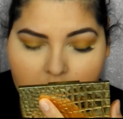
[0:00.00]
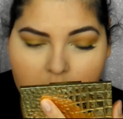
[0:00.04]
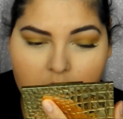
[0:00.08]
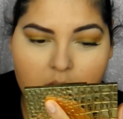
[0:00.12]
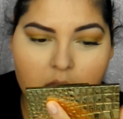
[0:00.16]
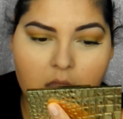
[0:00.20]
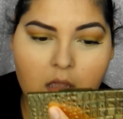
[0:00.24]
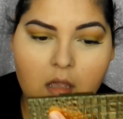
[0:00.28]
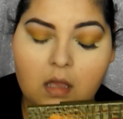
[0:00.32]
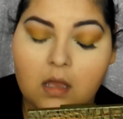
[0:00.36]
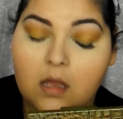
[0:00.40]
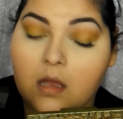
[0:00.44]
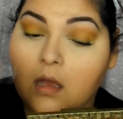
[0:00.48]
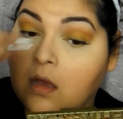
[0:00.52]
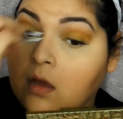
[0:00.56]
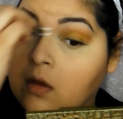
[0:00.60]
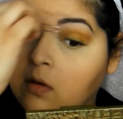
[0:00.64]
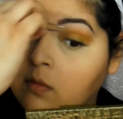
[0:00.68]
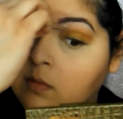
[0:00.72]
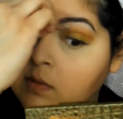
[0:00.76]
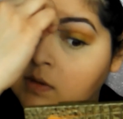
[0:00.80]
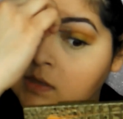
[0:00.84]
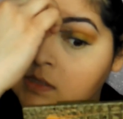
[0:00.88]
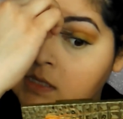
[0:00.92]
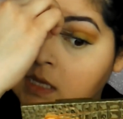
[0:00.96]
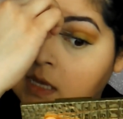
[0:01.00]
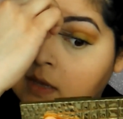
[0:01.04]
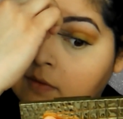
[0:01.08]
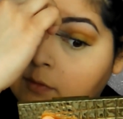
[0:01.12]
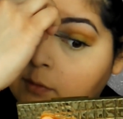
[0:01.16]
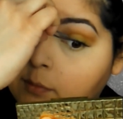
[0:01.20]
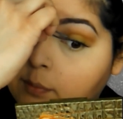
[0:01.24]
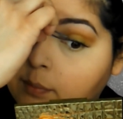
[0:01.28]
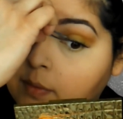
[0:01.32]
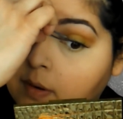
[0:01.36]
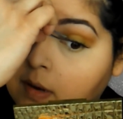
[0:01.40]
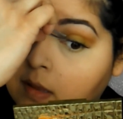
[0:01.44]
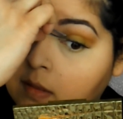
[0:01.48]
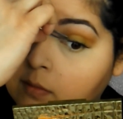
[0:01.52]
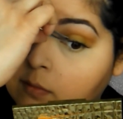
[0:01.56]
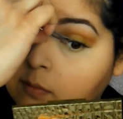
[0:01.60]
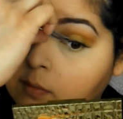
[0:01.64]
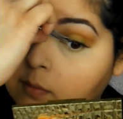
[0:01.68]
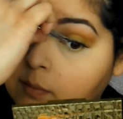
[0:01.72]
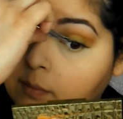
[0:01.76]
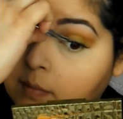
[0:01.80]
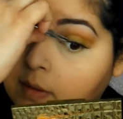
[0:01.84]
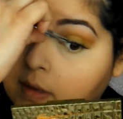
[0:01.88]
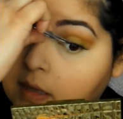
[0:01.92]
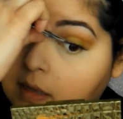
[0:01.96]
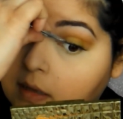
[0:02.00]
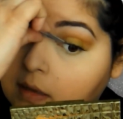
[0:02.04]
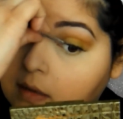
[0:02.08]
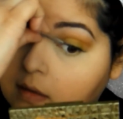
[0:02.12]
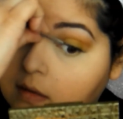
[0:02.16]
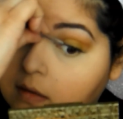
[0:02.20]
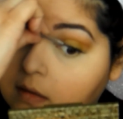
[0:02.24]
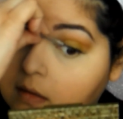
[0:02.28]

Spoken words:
Yeah, I always have a problem with my